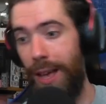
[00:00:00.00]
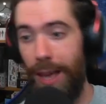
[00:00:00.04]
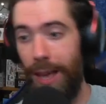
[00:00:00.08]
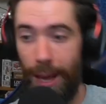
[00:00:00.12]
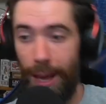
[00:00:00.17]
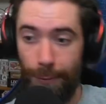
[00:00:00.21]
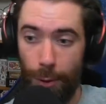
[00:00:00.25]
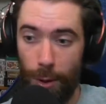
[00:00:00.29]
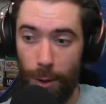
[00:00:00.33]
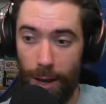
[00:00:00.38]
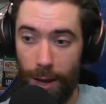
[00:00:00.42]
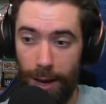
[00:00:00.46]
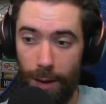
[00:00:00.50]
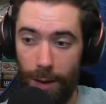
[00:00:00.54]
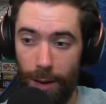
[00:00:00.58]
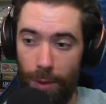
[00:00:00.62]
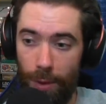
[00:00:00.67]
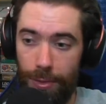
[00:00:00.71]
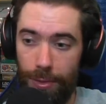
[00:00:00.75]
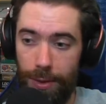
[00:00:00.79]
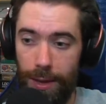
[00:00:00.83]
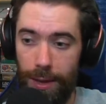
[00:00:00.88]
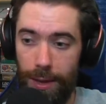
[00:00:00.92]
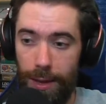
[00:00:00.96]
If you get hit
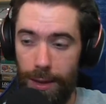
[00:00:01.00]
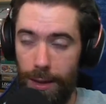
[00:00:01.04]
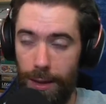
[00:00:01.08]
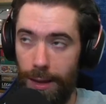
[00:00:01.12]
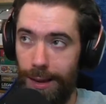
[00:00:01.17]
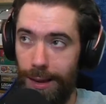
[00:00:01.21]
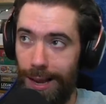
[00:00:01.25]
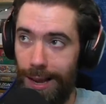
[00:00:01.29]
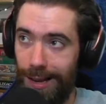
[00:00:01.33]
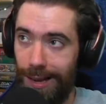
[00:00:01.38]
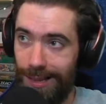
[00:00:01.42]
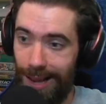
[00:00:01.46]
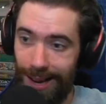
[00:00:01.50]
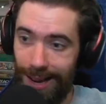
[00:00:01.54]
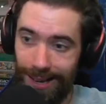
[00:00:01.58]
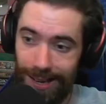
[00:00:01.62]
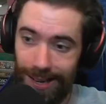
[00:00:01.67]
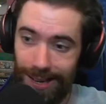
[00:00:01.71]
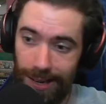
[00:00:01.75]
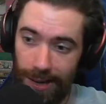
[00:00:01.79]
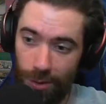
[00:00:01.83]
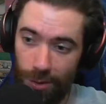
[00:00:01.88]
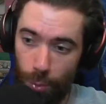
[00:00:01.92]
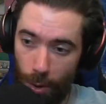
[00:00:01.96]
with the Negasonic
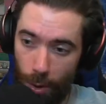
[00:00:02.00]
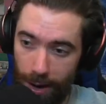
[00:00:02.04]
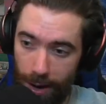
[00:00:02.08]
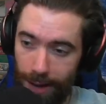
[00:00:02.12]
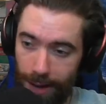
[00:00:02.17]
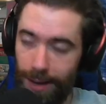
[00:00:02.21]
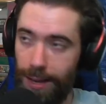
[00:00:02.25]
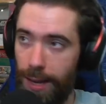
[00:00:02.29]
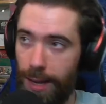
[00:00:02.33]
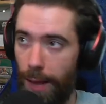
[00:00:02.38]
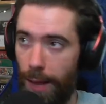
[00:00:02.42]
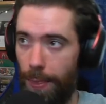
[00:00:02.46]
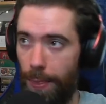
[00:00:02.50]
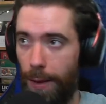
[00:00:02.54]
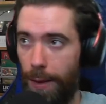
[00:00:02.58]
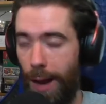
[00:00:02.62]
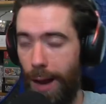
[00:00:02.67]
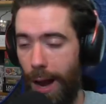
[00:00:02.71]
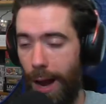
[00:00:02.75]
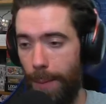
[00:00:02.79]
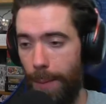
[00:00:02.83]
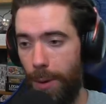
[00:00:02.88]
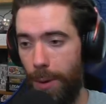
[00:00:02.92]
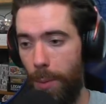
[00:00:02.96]
Teenage Warhead, again, the
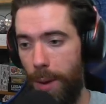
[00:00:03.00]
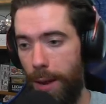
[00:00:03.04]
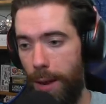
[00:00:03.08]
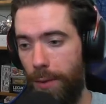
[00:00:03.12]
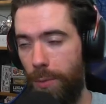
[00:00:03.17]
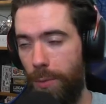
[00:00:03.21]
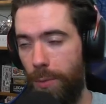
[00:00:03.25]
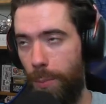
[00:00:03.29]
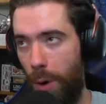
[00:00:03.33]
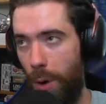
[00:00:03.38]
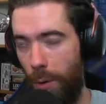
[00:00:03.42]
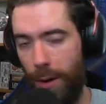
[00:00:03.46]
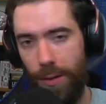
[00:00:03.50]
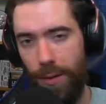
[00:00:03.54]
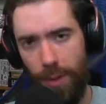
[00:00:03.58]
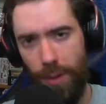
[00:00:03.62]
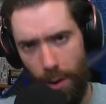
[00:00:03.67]
combo is broken.